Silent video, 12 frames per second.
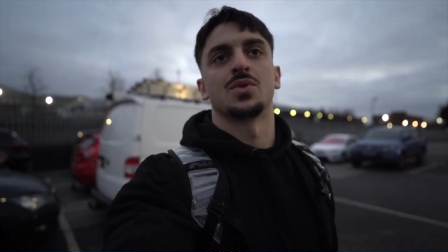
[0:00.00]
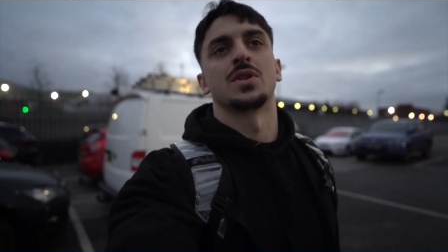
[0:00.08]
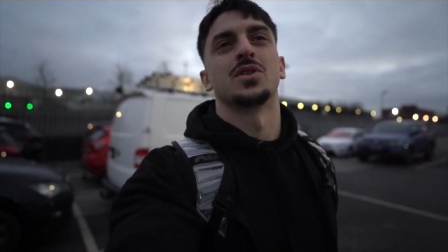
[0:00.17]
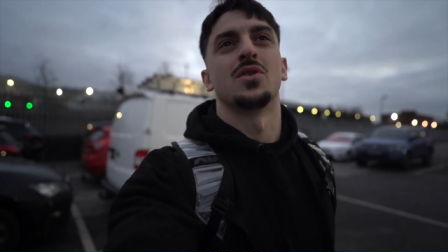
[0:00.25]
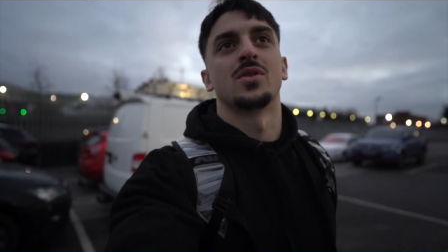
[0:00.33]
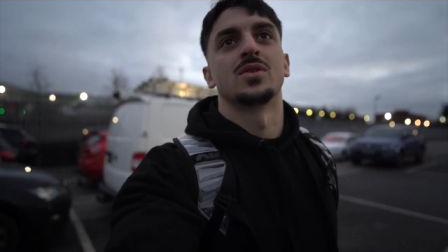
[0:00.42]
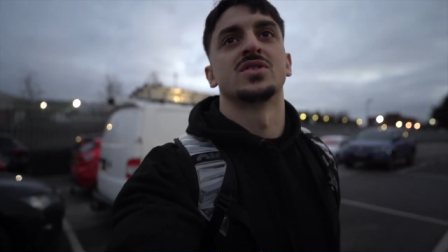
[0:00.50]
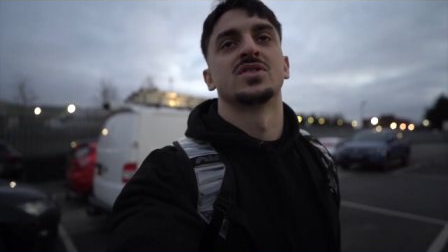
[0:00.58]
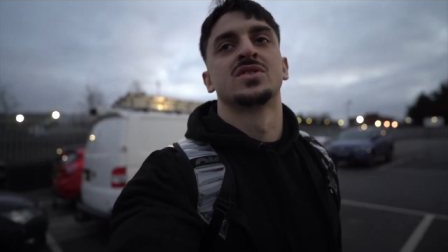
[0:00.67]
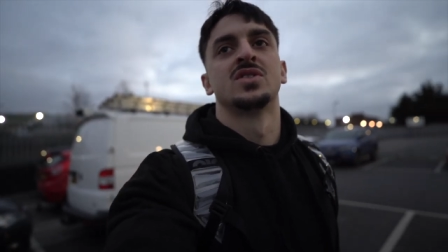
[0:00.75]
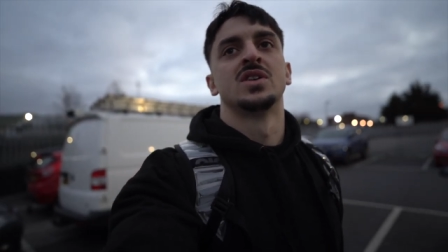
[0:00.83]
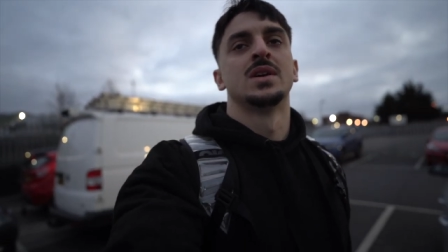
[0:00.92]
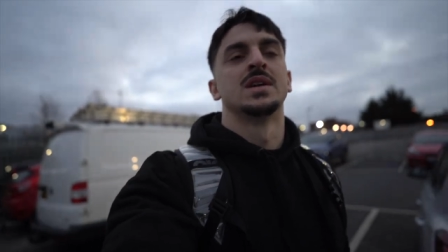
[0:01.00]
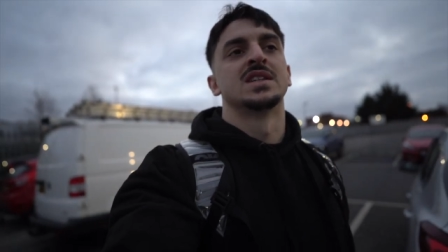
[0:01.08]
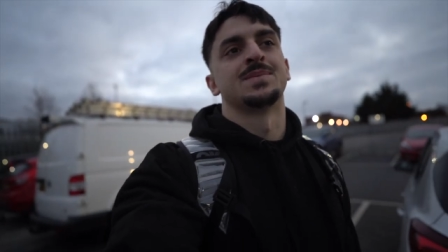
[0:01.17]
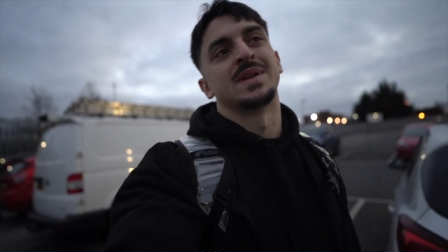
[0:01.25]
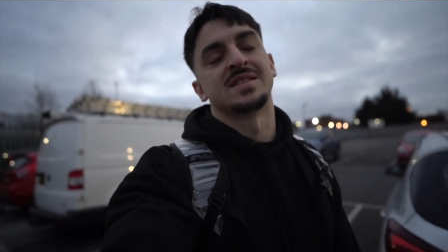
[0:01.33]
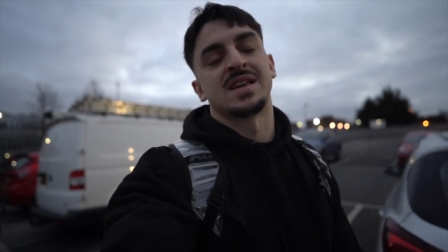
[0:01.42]
with the dogs,
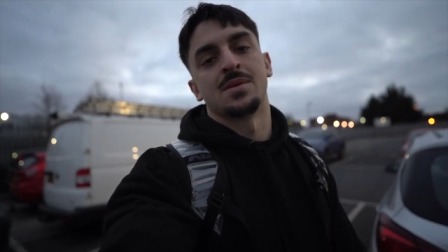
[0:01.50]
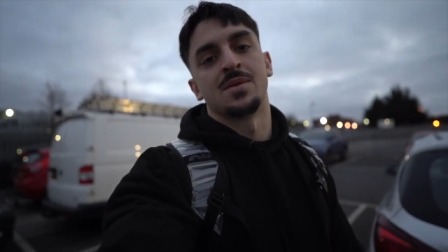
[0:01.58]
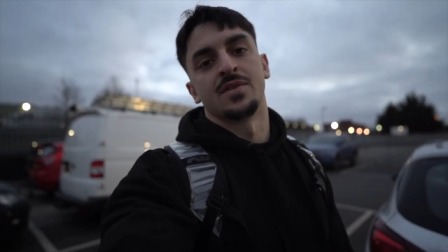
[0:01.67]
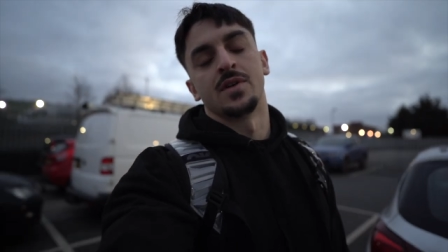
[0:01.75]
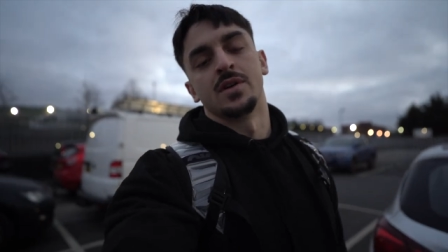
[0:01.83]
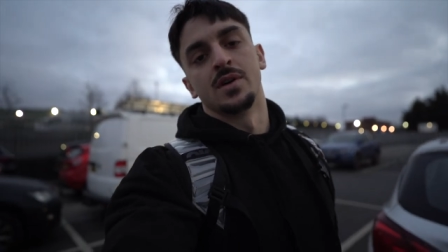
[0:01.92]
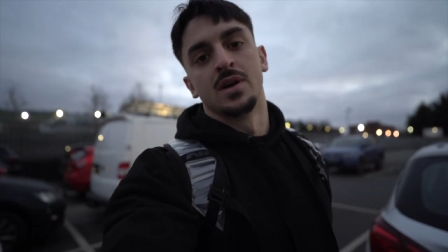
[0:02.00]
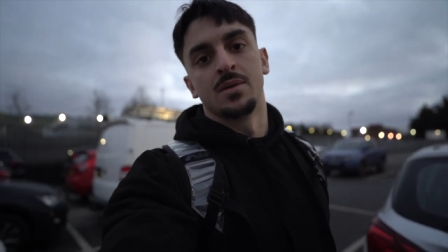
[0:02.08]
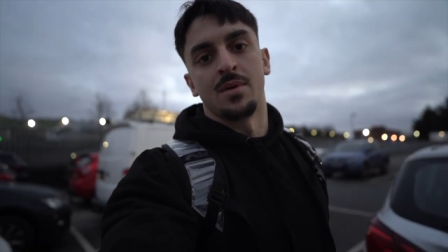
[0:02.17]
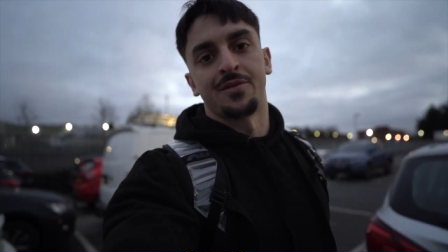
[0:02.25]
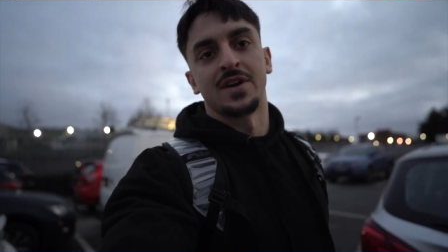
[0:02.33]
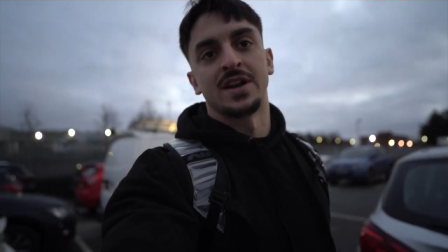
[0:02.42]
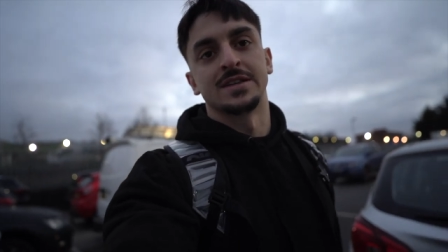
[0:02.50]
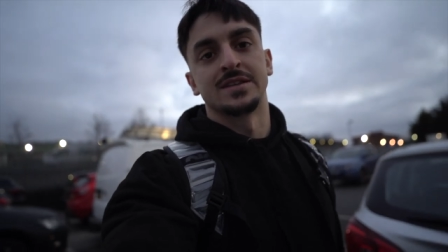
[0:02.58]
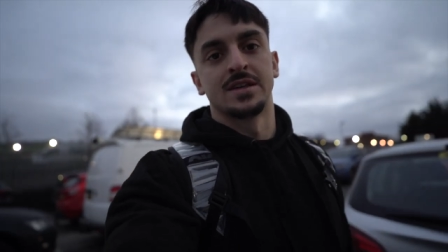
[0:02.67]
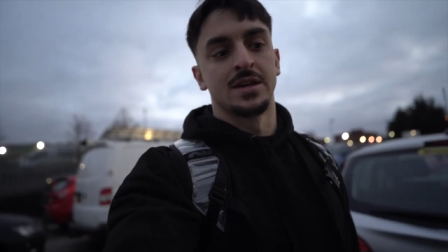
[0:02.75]
spent time with uh, our friends.